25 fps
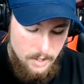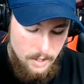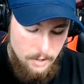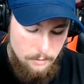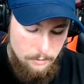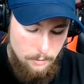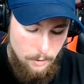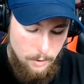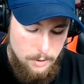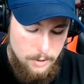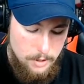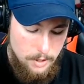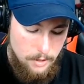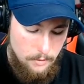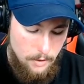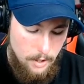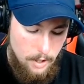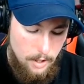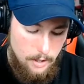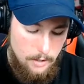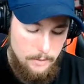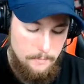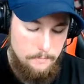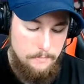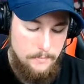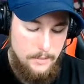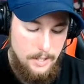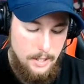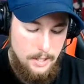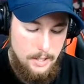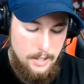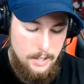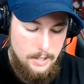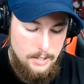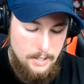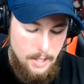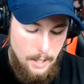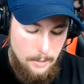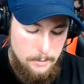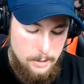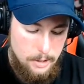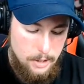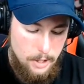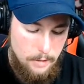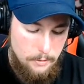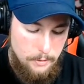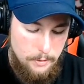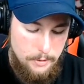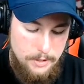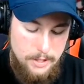First of all, Thomas
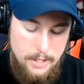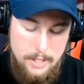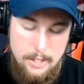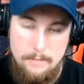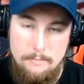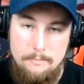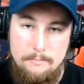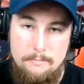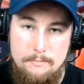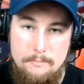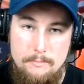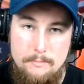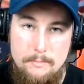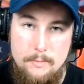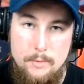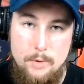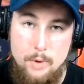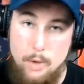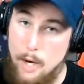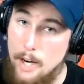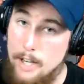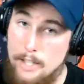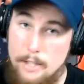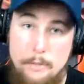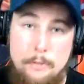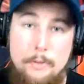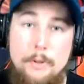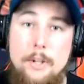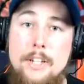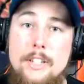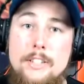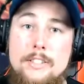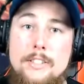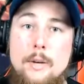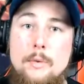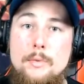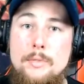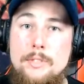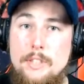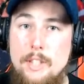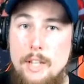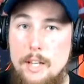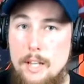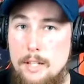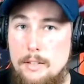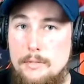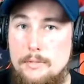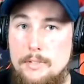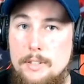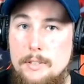Jefferson tried to free his own
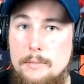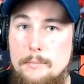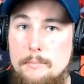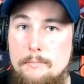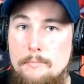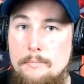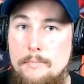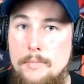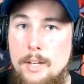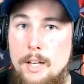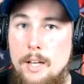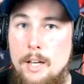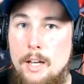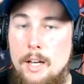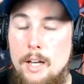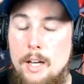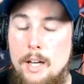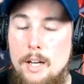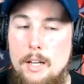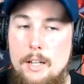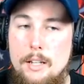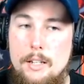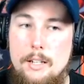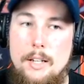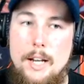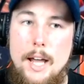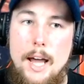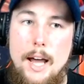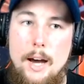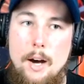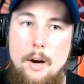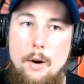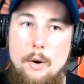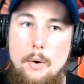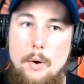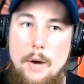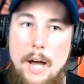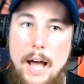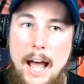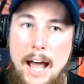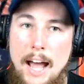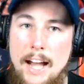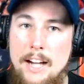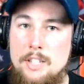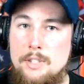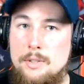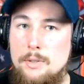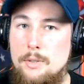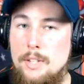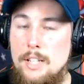slaves. Now,
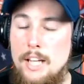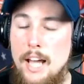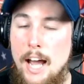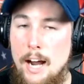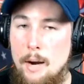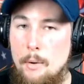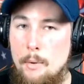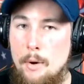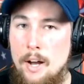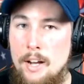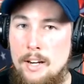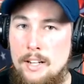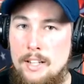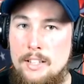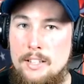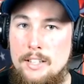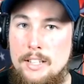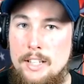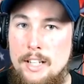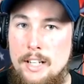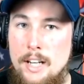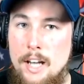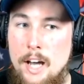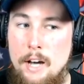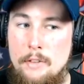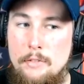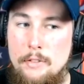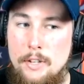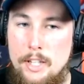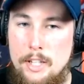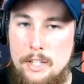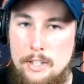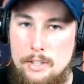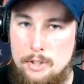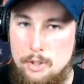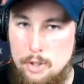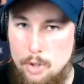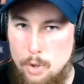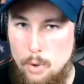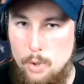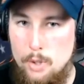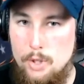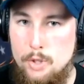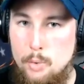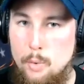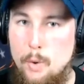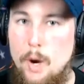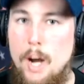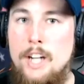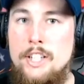actually, ironically enough, it is
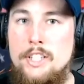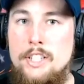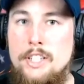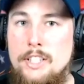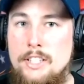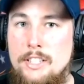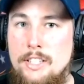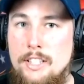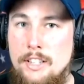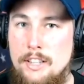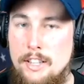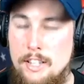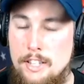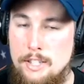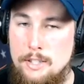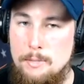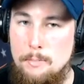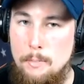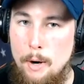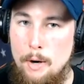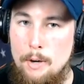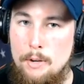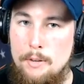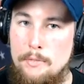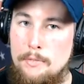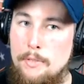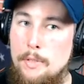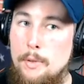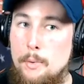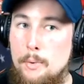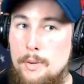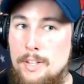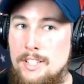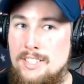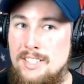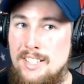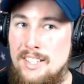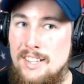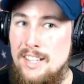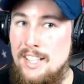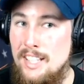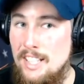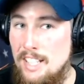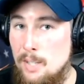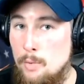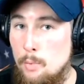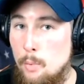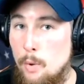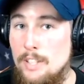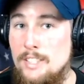George Washington that is part of the reason that
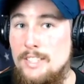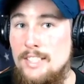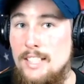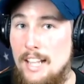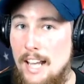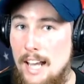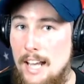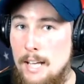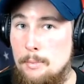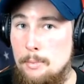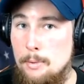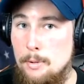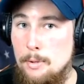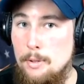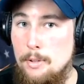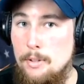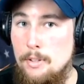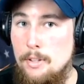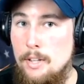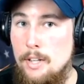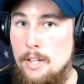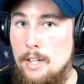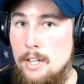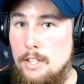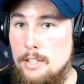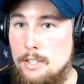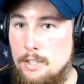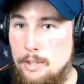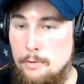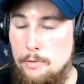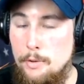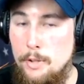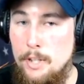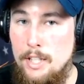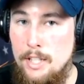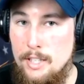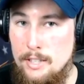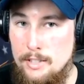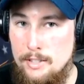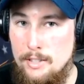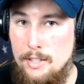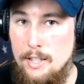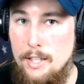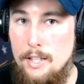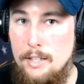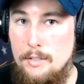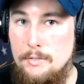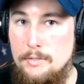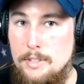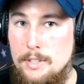he wasn't able to free his
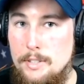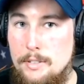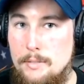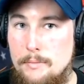slaves.